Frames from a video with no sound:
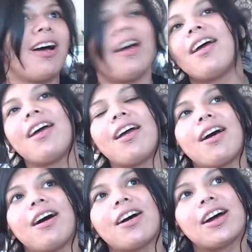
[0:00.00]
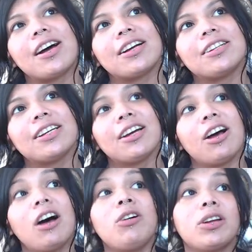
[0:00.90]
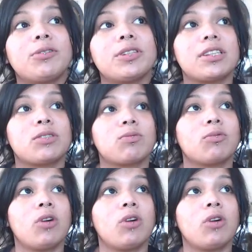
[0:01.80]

And oh, there was this